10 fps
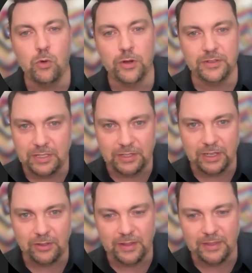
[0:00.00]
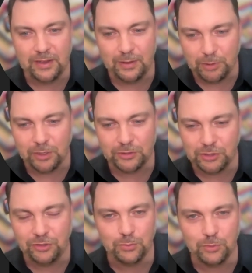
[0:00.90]
detail. And then I'm going to show
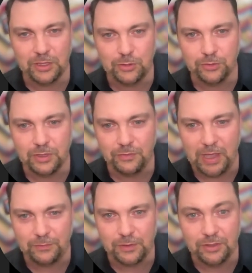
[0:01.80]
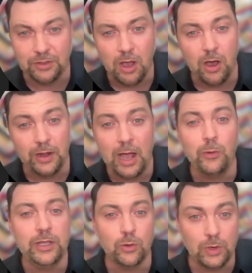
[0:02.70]
you some really cool stuff after this on how
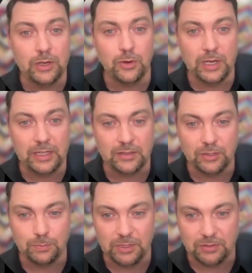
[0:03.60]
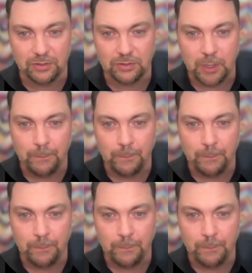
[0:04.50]
we can recreate this business.